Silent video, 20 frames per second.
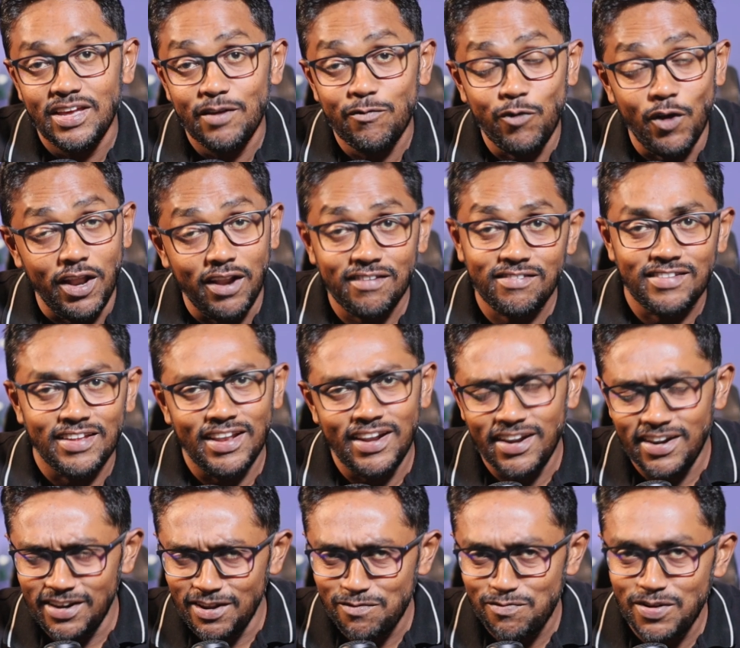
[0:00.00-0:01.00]
If you are a
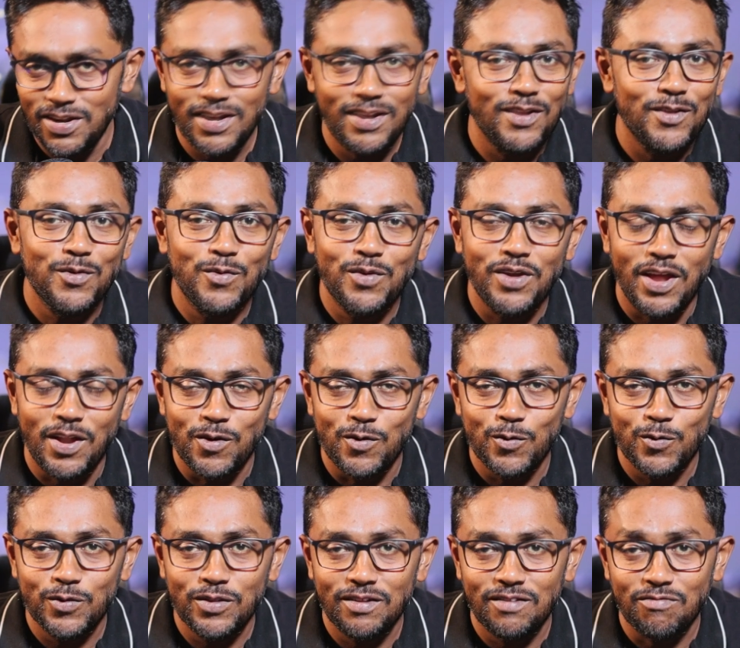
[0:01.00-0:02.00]
seller, definitely you can
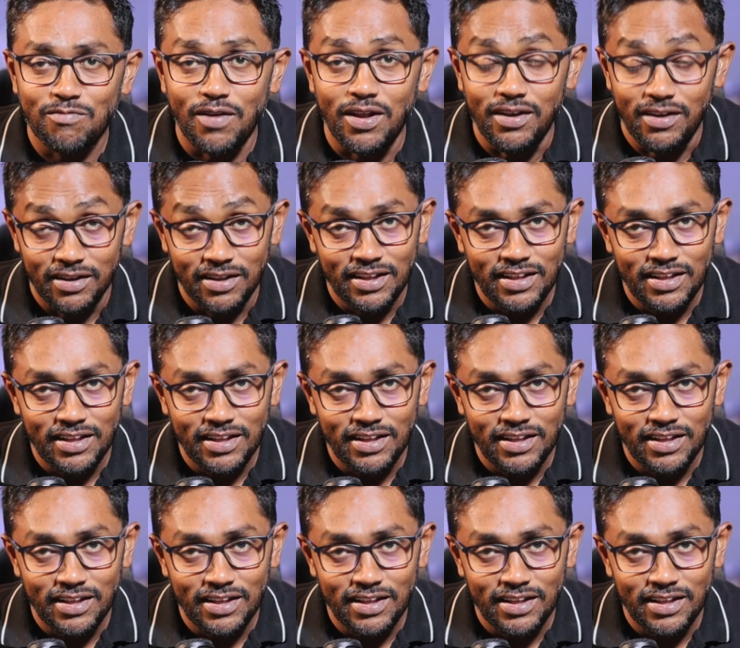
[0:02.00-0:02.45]
do this one.